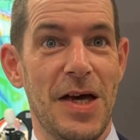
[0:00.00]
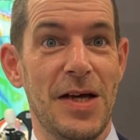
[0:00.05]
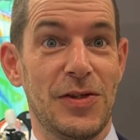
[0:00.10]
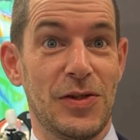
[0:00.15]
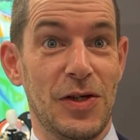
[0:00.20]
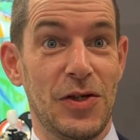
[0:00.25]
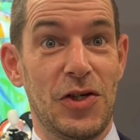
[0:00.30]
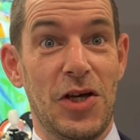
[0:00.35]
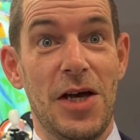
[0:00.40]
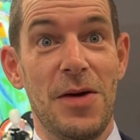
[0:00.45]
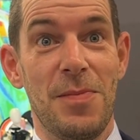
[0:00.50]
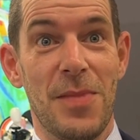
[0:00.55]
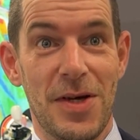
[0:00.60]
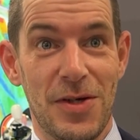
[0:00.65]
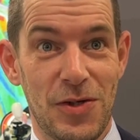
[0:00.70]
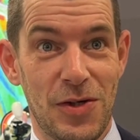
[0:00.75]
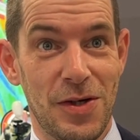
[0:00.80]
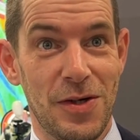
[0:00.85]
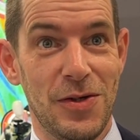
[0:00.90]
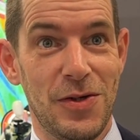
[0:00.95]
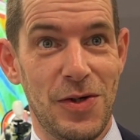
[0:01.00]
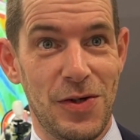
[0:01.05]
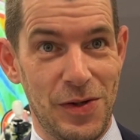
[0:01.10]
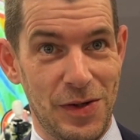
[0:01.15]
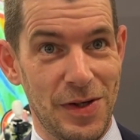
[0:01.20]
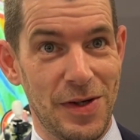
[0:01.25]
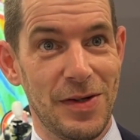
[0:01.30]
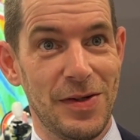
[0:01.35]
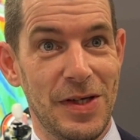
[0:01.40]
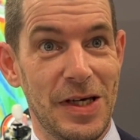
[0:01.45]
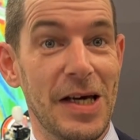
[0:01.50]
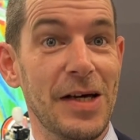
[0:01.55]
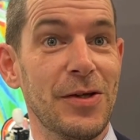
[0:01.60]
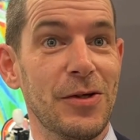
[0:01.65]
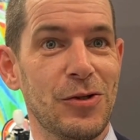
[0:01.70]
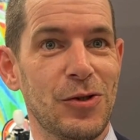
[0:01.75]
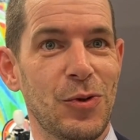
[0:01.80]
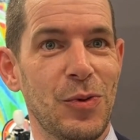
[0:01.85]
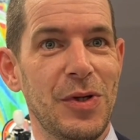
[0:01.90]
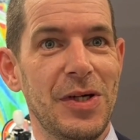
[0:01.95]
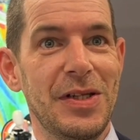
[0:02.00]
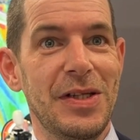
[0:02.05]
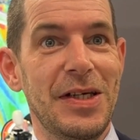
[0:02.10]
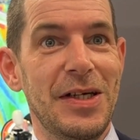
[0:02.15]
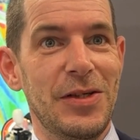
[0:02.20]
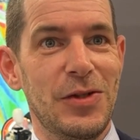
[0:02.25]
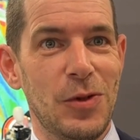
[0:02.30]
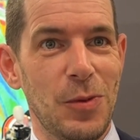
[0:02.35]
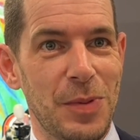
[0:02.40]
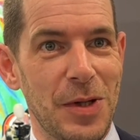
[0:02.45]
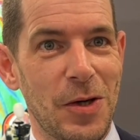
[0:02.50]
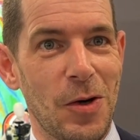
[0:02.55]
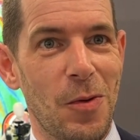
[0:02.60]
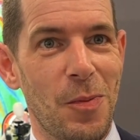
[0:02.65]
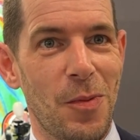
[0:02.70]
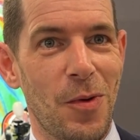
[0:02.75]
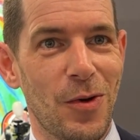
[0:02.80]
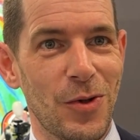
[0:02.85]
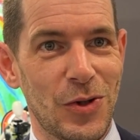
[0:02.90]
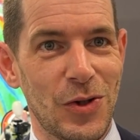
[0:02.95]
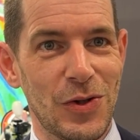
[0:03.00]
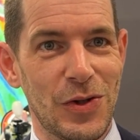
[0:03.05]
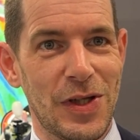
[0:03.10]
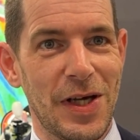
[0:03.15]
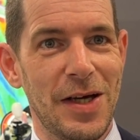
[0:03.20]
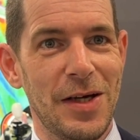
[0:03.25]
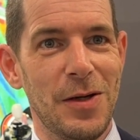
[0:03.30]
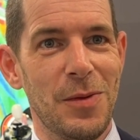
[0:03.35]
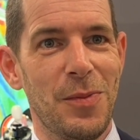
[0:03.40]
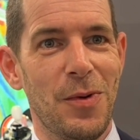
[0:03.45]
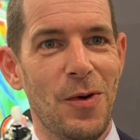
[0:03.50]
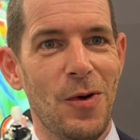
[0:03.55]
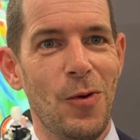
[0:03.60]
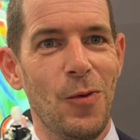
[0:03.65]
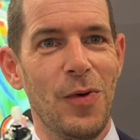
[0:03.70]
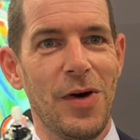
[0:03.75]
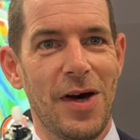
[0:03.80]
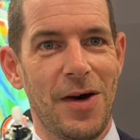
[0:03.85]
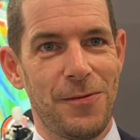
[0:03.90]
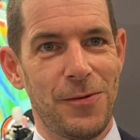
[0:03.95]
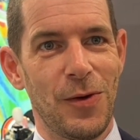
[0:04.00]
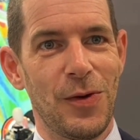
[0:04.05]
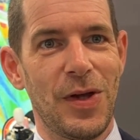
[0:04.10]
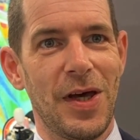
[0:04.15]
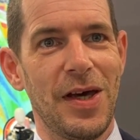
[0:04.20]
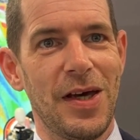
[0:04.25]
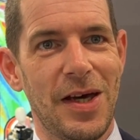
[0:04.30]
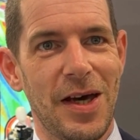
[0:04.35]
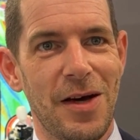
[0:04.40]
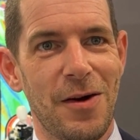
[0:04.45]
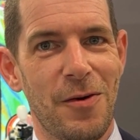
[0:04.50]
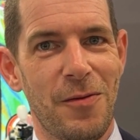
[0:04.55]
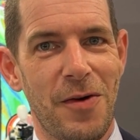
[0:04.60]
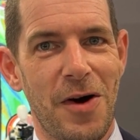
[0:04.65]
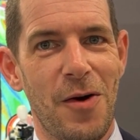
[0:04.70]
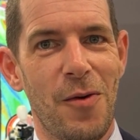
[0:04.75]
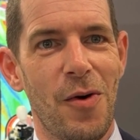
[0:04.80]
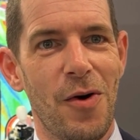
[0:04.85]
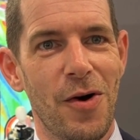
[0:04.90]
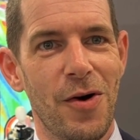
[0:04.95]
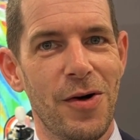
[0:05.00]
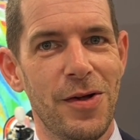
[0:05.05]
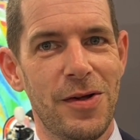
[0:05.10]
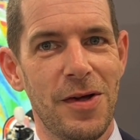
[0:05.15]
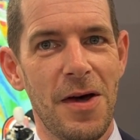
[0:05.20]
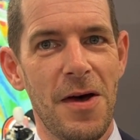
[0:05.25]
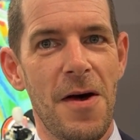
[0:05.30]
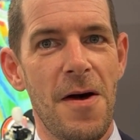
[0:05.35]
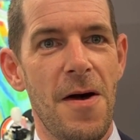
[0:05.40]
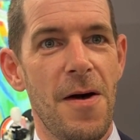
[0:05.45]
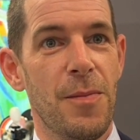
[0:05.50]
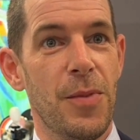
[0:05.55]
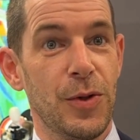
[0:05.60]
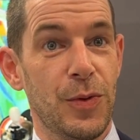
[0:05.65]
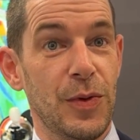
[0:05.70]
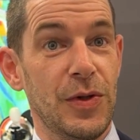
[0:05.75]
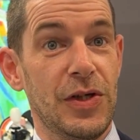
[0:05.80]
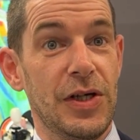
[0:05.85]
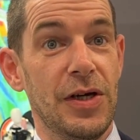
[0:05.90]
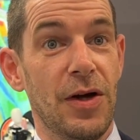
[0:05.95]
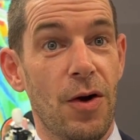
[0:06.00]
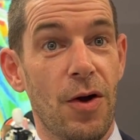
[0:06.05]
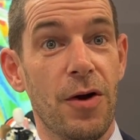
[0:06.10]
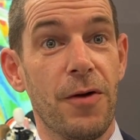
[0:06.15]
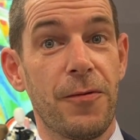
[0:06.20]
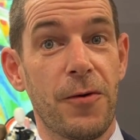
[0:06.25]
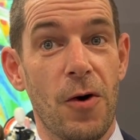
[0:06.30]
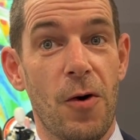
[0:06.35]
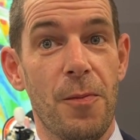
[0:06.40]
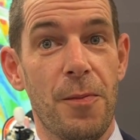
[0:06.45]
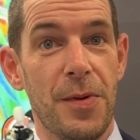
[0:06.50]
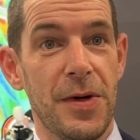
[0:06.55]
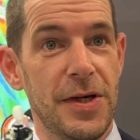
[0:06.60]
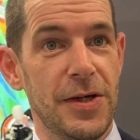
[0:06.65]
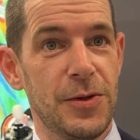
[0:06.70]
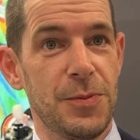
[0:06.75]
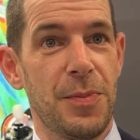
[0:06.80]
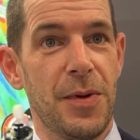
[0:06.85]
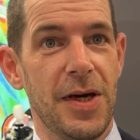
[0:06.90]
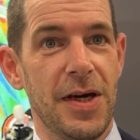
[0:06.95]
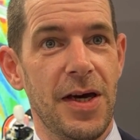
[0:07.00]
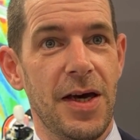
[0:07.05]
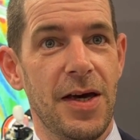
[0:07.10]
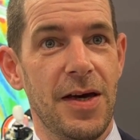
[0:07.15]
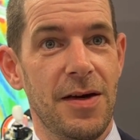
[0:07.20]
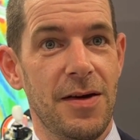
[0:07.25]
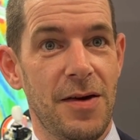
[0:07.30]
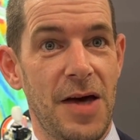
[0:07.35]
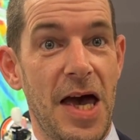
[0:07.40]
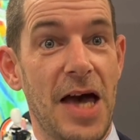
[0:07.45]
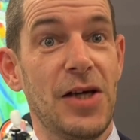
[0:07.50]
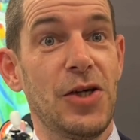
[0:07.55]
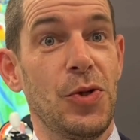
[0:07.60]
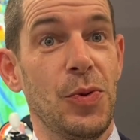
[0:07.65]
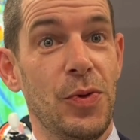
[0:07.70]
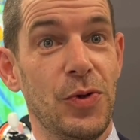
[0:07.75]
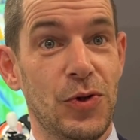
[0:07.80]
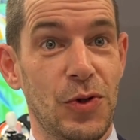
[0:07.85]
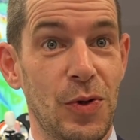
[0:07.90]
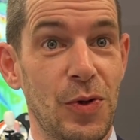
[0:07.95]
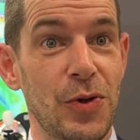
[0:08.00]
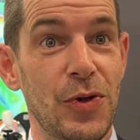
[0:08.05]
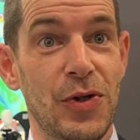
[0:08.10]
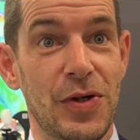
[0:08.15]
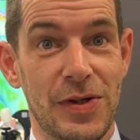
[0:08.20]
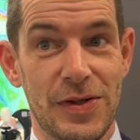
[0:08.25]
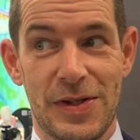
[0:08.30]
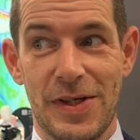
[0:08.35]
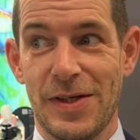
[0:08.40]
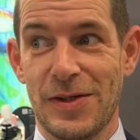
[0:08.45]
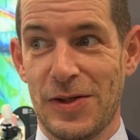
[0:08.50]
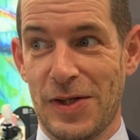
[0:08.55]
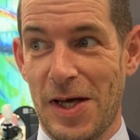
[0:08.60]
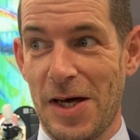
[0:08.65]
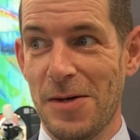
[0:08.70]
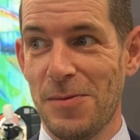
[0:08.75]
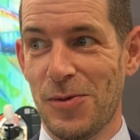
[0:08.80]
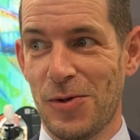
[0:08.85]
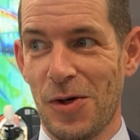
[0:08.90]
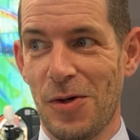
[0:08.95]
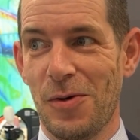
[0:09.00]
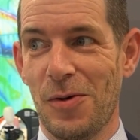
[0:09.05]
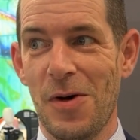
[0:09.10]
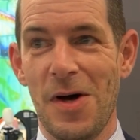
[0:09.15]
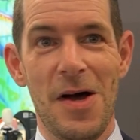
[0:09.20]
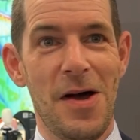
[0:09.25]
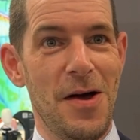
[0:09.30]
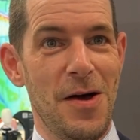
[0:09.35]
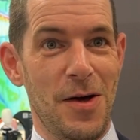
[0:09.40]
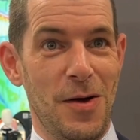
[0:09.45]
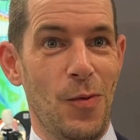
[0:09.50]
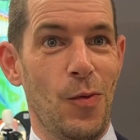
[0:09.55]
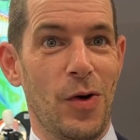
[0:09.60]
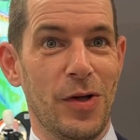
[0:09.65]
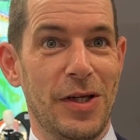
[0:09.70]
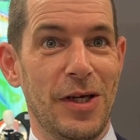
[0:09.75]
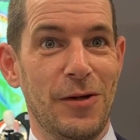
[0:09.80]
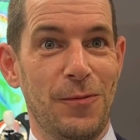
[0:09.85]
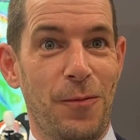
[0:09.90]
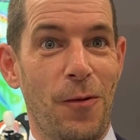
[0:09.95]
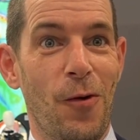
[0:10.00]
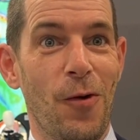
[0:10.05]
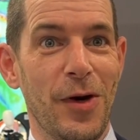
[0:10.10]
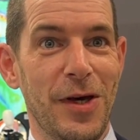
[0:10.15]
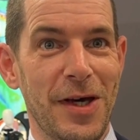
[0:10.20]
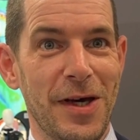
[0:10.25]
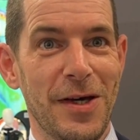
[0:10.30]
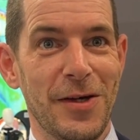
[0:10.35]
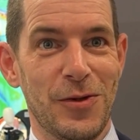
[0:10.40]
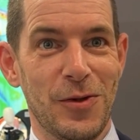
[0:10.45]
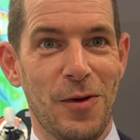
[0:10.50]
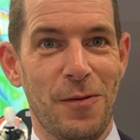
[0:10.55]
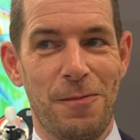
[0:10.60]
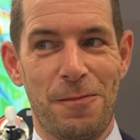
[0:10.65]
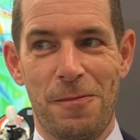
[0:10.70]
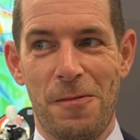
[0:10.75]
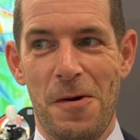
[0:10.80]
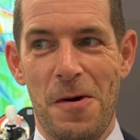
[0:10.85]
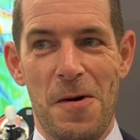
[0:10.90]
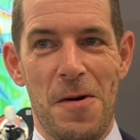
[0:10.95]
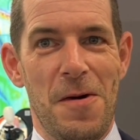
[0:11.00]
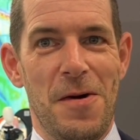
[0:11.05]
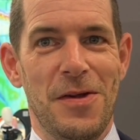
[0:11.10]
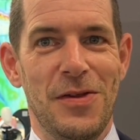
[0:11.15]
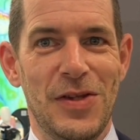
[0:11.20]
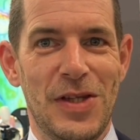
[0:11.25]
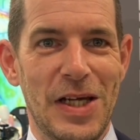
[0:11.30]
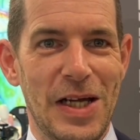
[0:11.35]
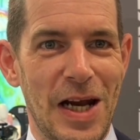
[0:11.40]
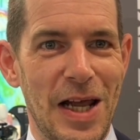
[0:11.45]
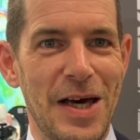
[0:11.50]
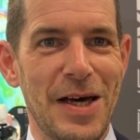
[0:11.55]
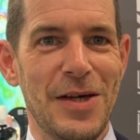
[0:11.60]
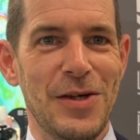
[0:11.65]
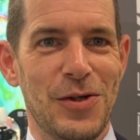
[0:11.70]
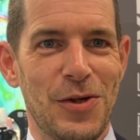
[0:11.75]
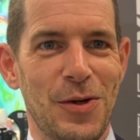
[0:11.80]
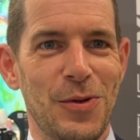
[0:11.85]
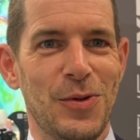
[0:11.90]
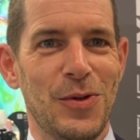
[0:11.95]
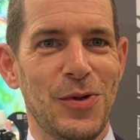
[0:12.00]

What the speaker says: it's the same message. The industry needs to become more sustainable. We have to take care of our earth, but we see a lot of companies bringing actual solutions this time. So what this 4 years of delay, so